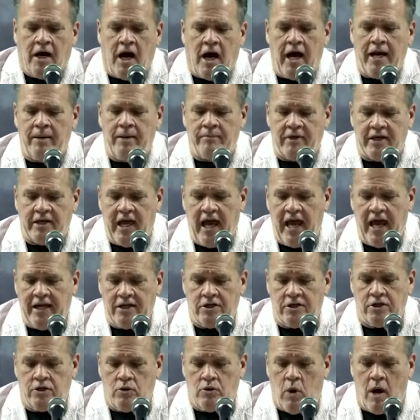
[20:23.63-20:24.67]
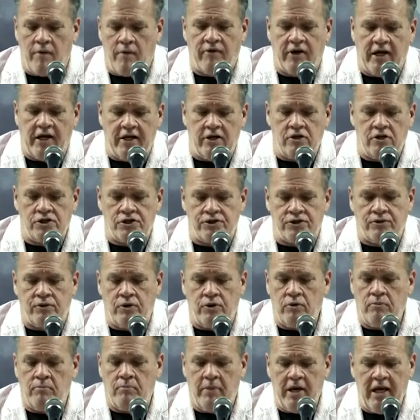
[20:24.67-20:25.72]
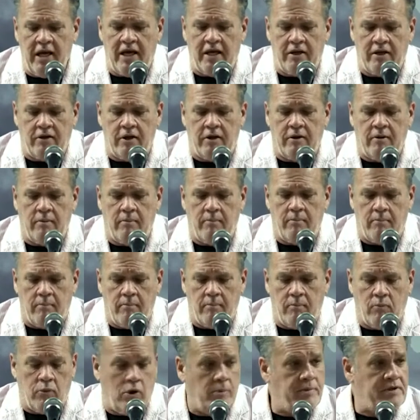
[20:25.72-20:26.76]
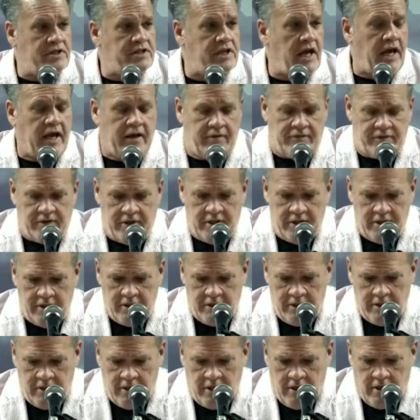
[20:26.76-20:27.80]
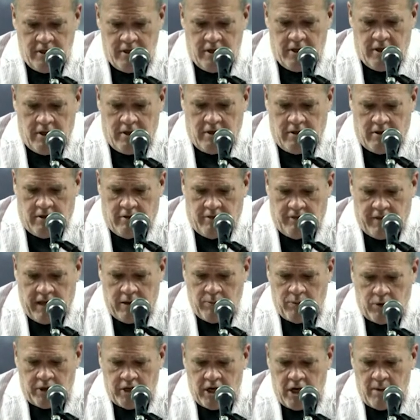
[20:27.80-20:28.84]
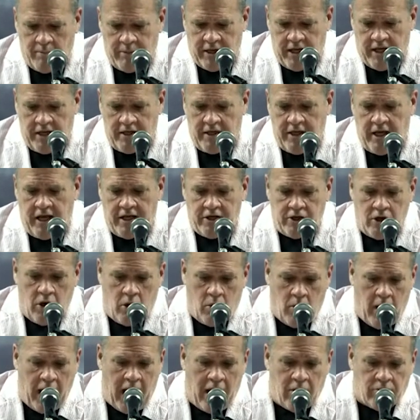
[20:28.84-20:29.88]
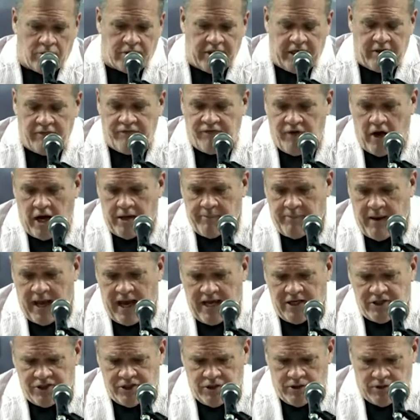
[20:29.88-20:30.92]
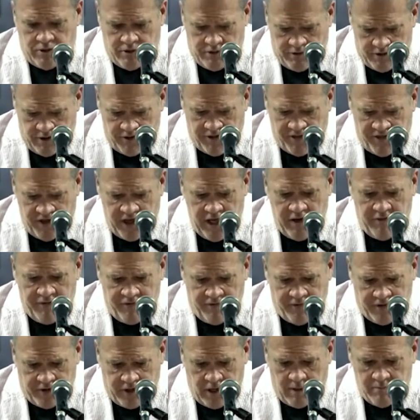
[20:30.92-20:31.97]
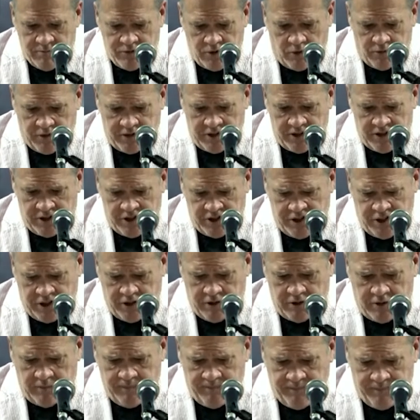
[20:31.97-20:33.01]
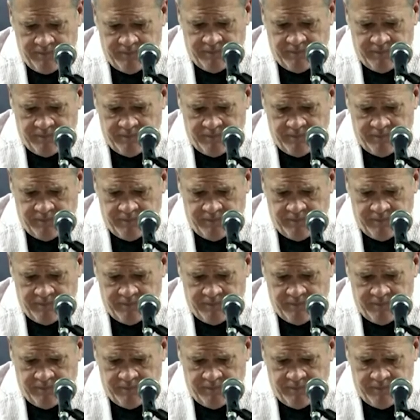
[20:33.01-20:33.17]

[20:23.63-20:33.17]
I am the gate. Whoever enters through me will be saved. They will come in and go out and find pasture. The thief comes only to steal